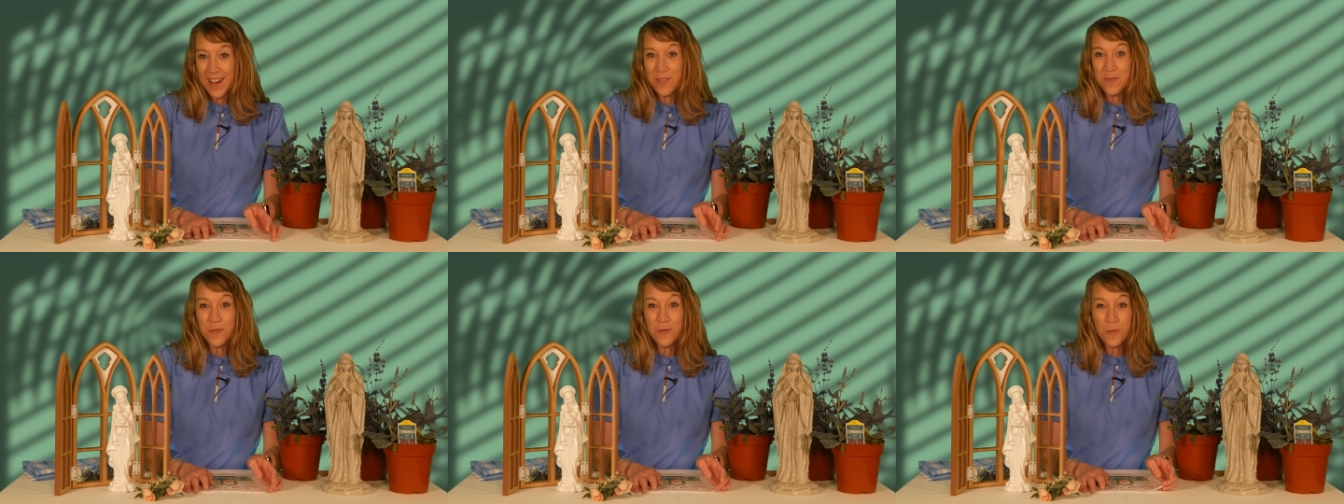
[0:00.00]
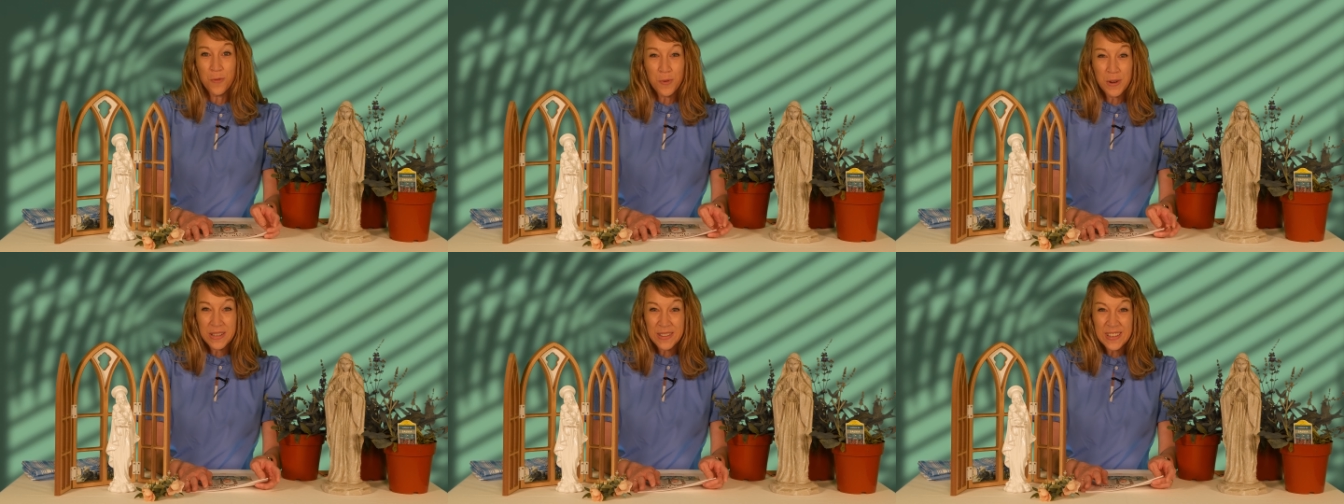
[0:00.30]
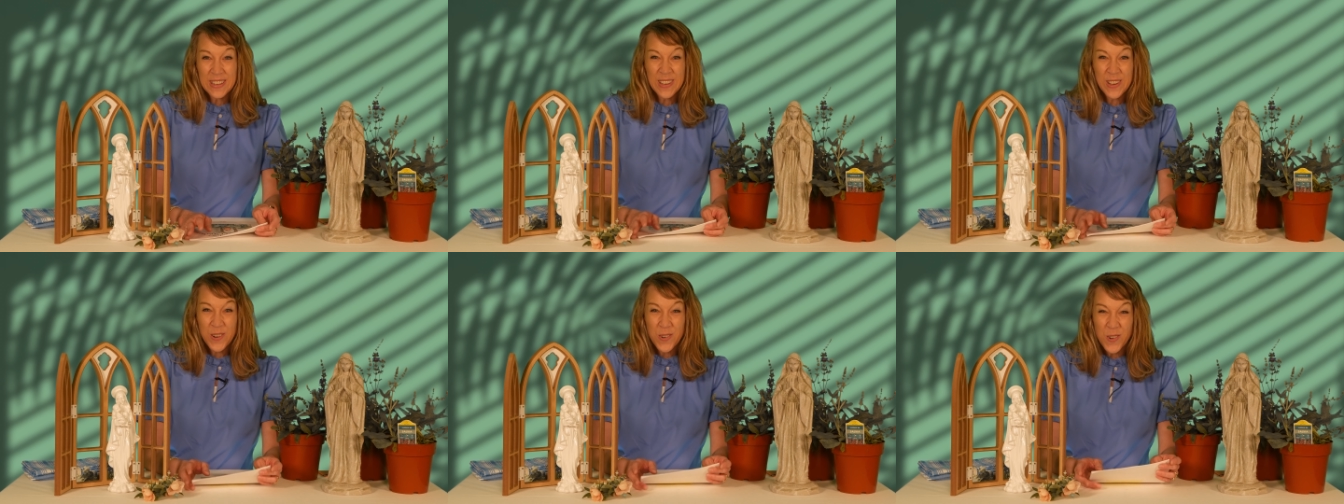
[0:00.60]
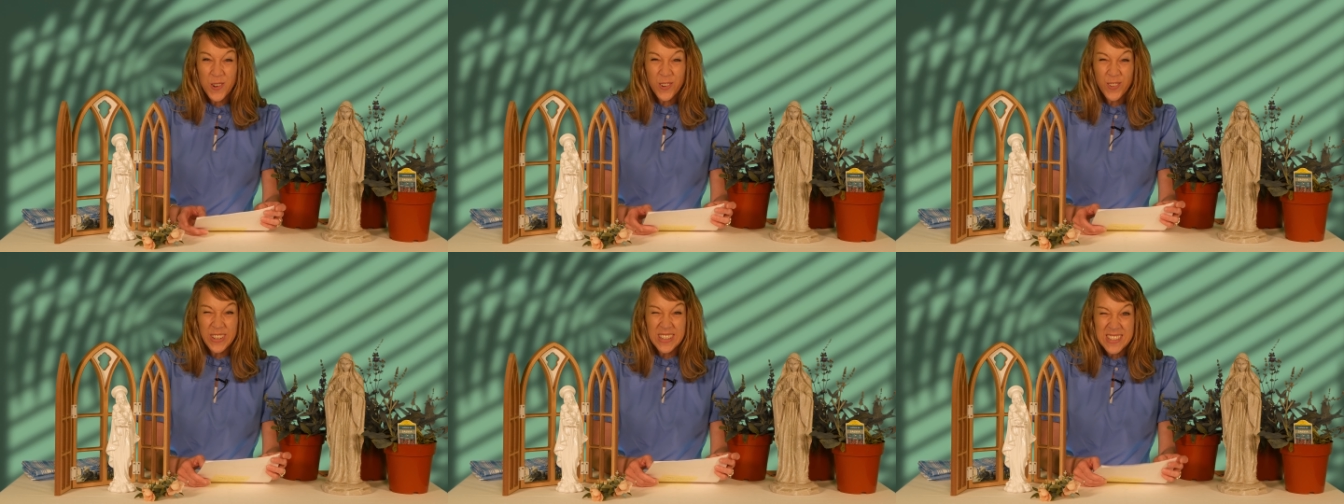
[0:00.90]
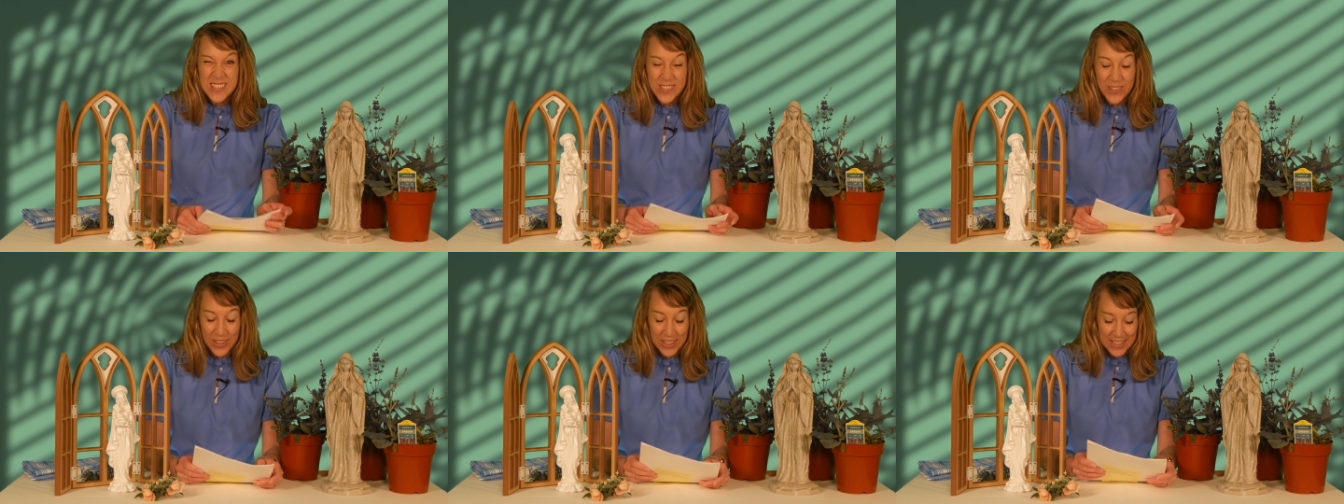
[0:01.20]
a really cool
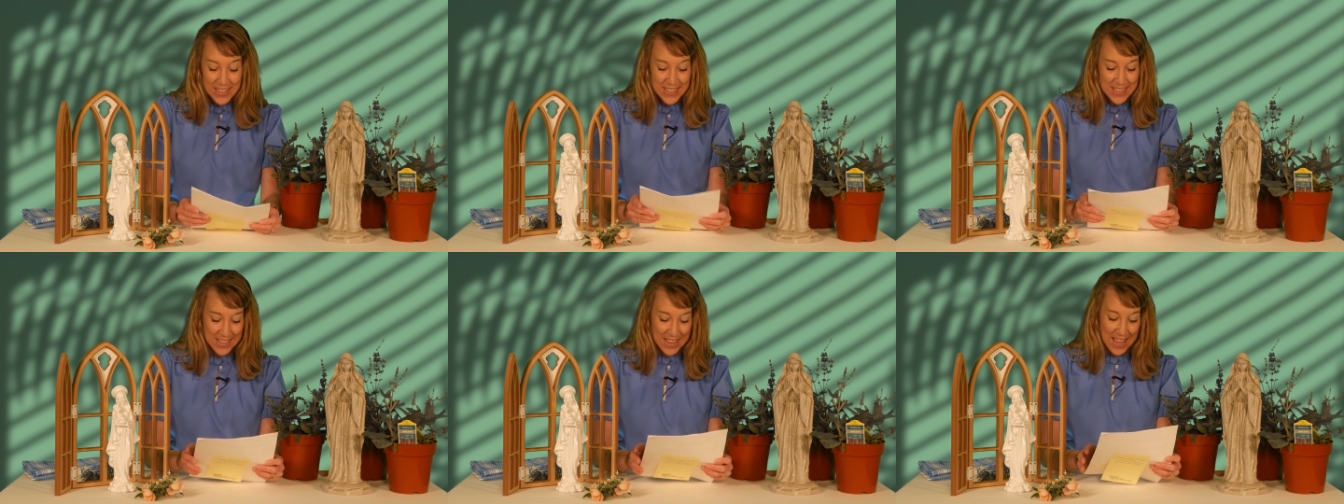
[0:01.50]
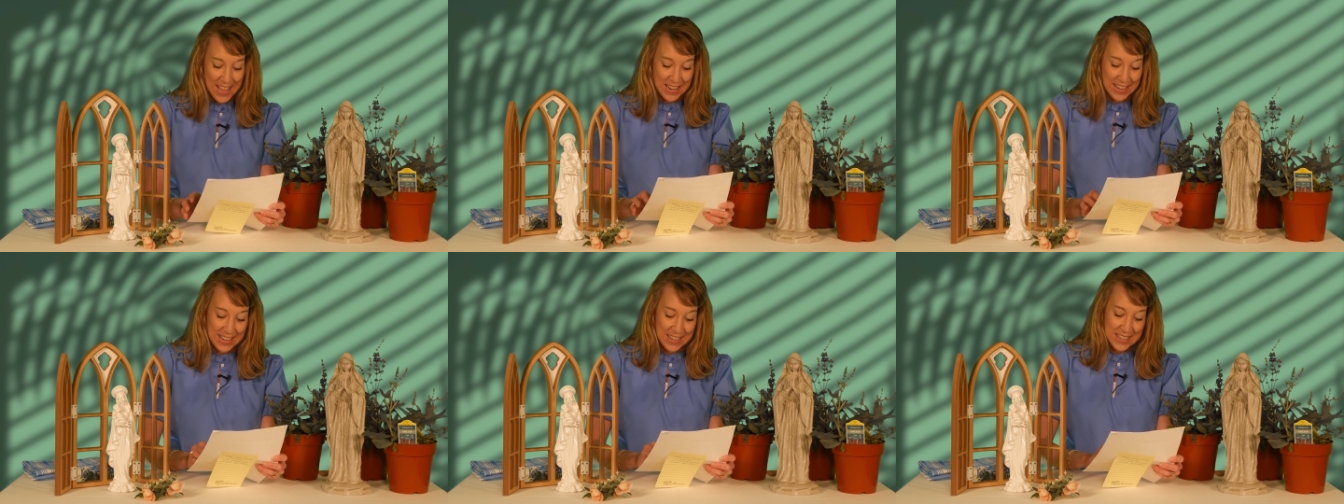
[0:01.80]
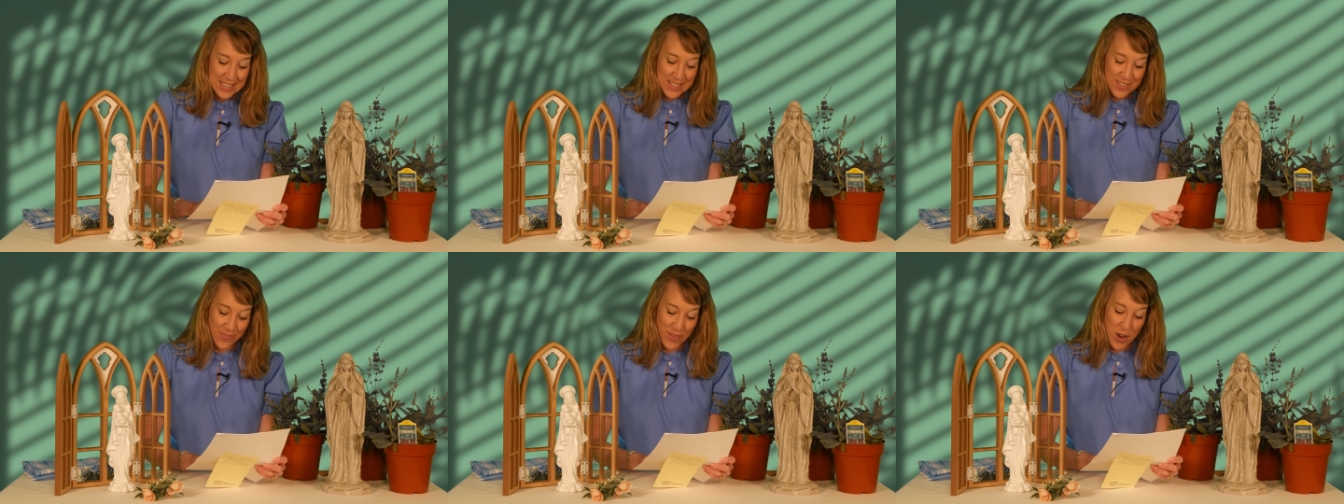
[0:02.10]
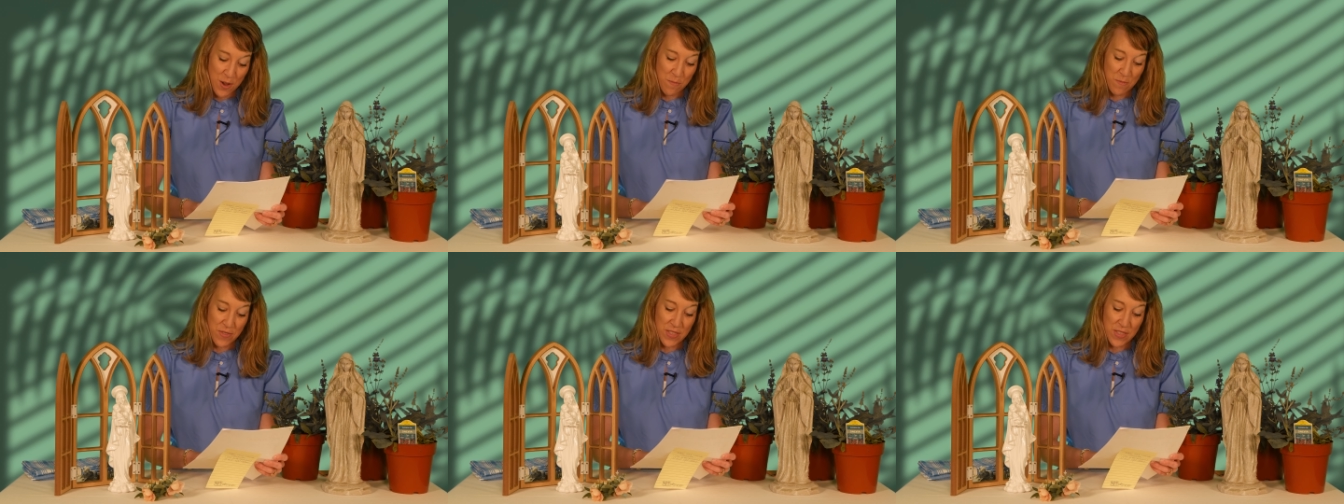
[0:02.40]
resource, and it is from